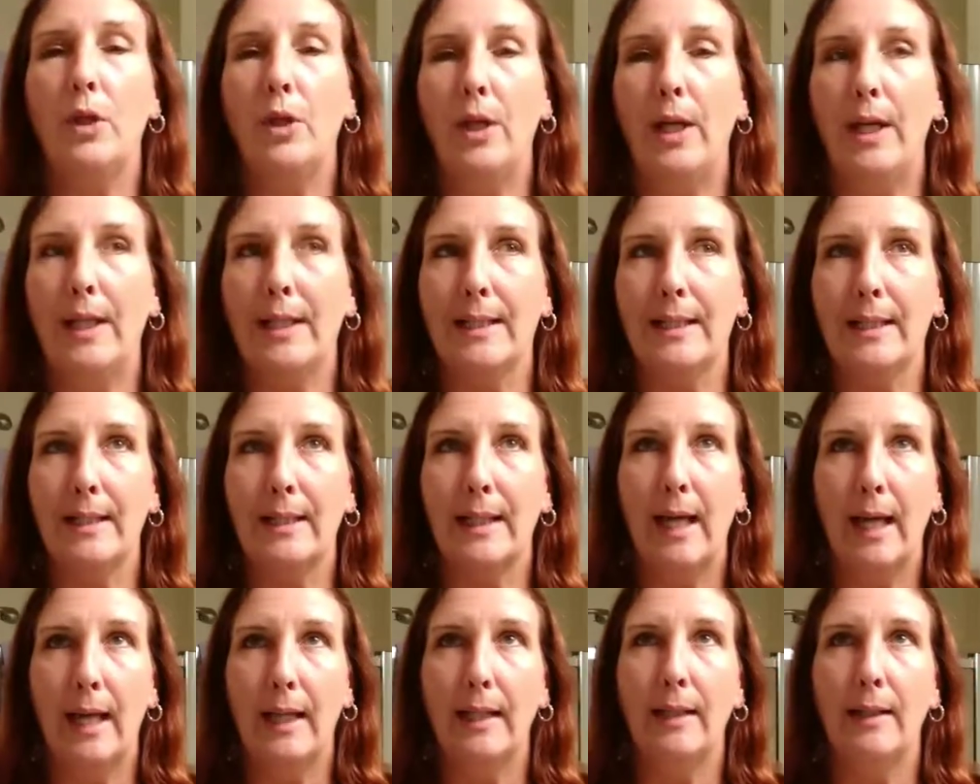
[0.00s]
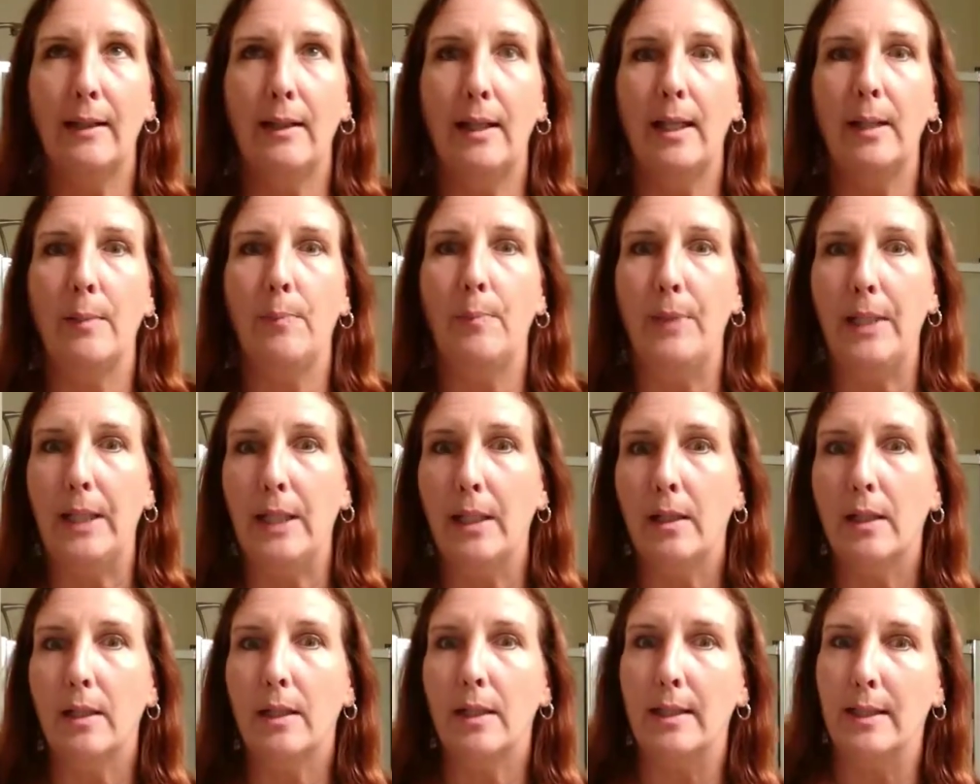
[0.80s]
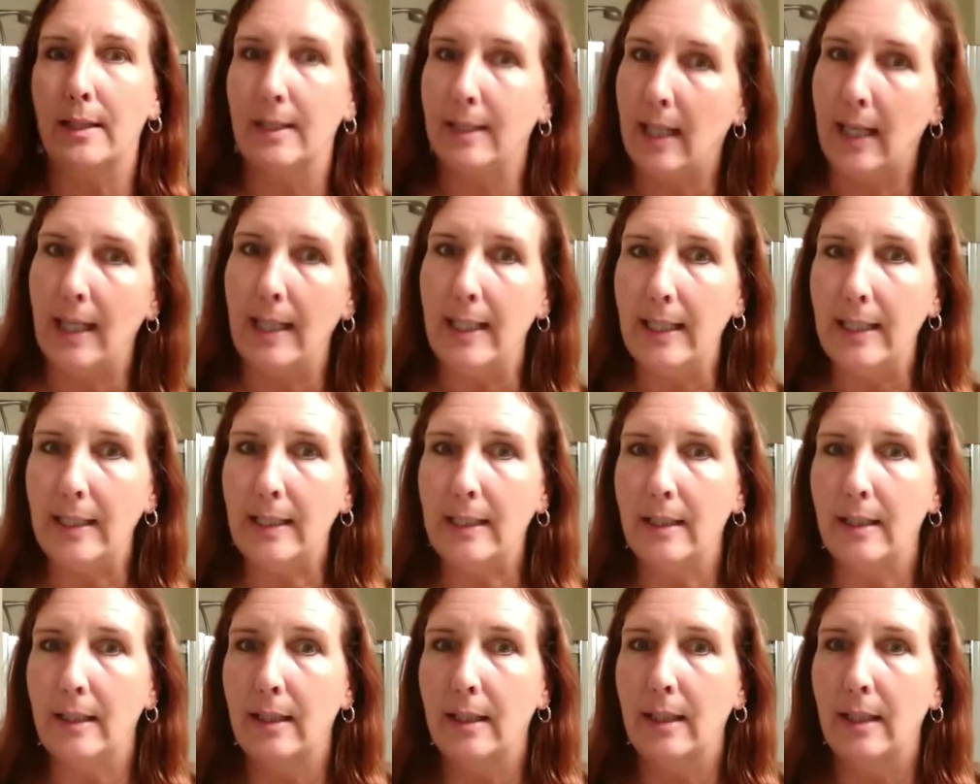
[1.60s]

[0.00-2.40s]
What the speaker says: it's kind of like being on a diet